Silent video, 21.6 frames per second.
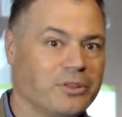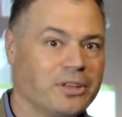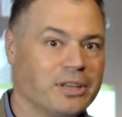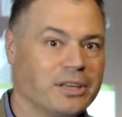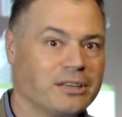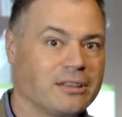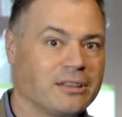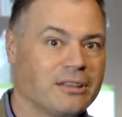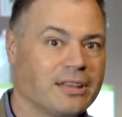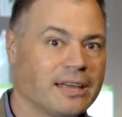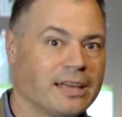
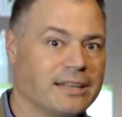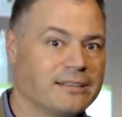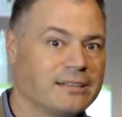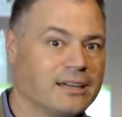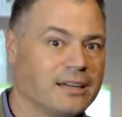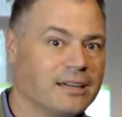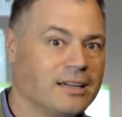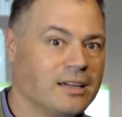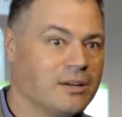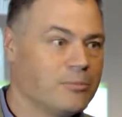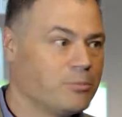think
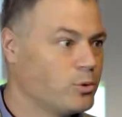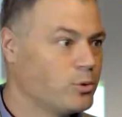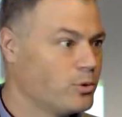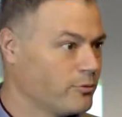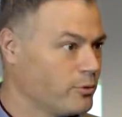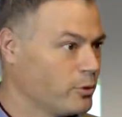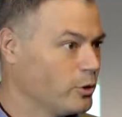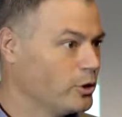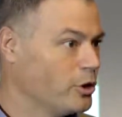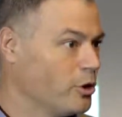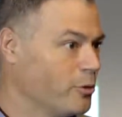that
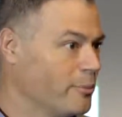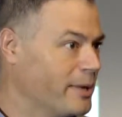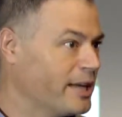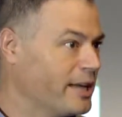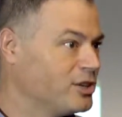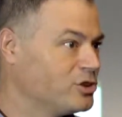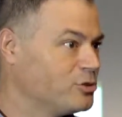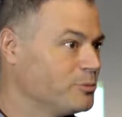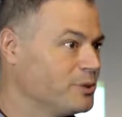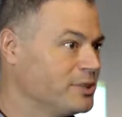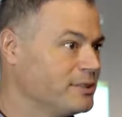portfolio
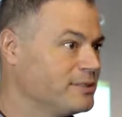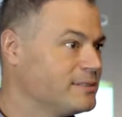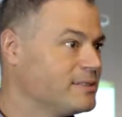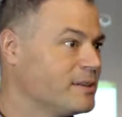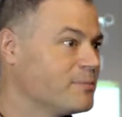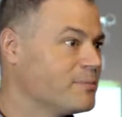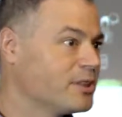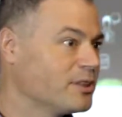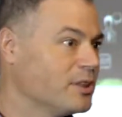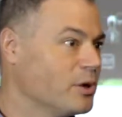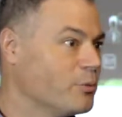management is
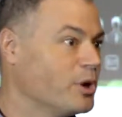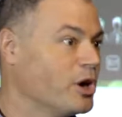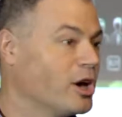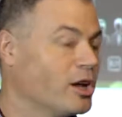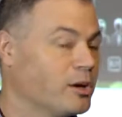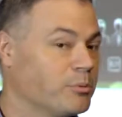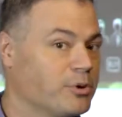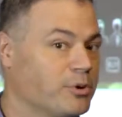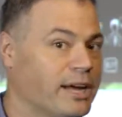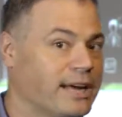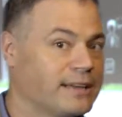something that we ought
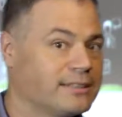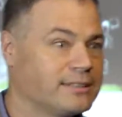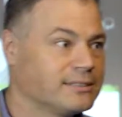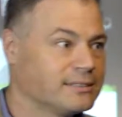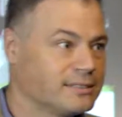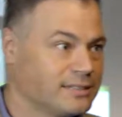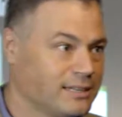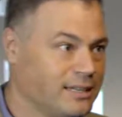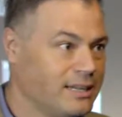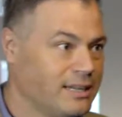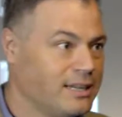to practice.